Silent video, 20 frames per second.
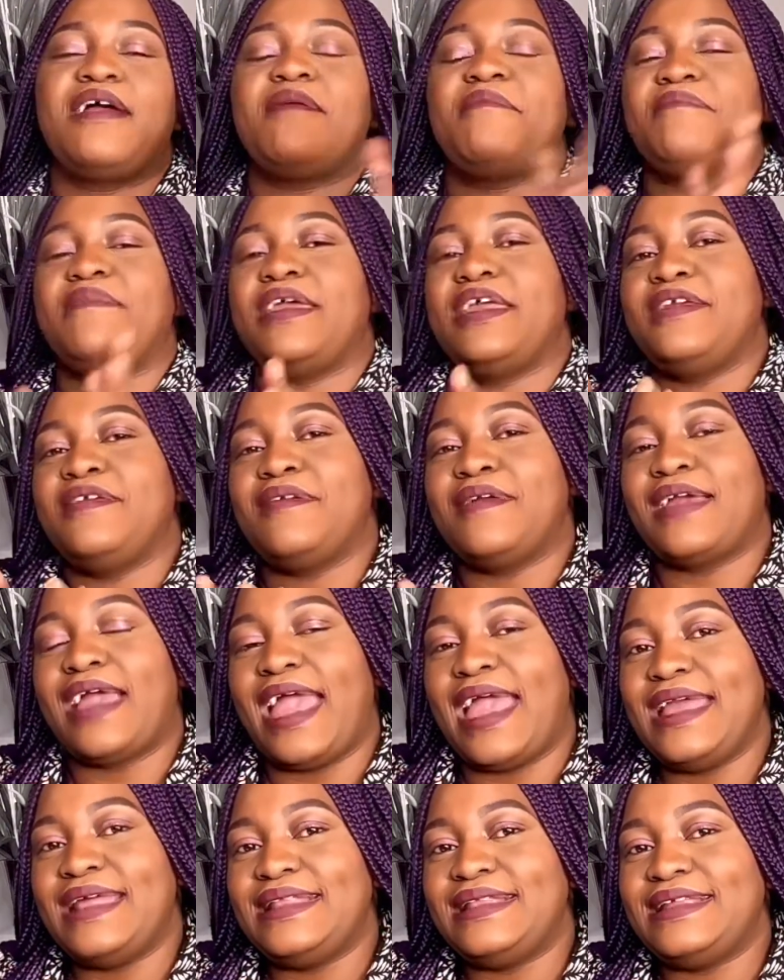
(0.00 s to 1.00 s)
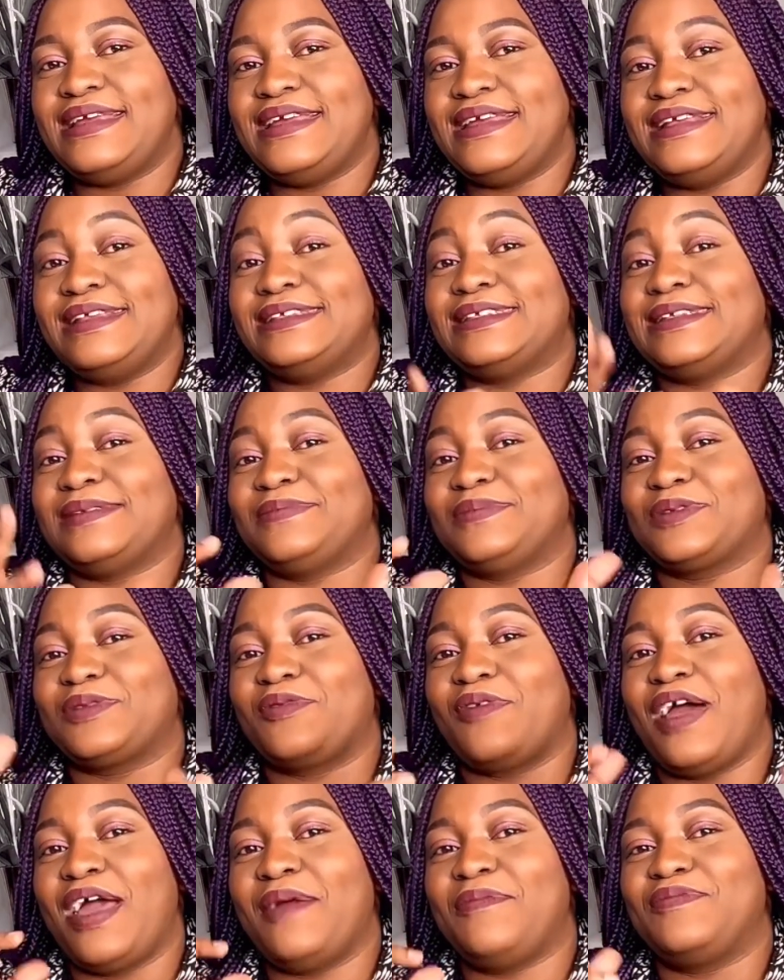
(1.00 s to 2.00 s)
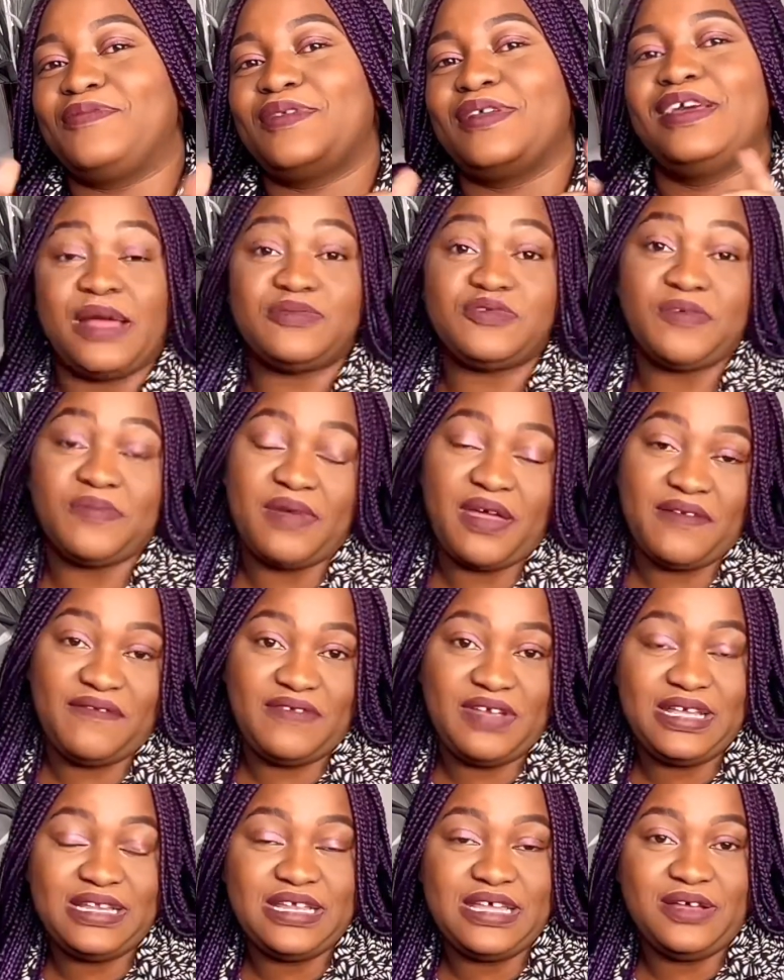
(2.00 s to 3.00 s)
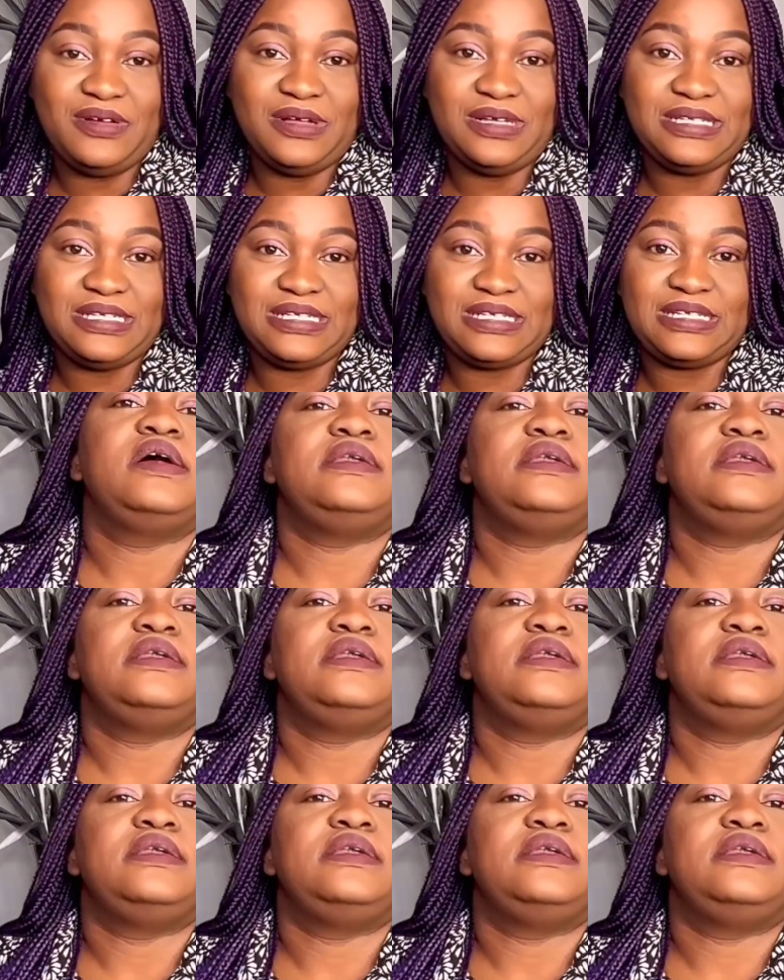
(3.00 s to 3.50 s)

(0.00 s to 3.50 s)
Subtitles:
May you kindly subscribe to my videos.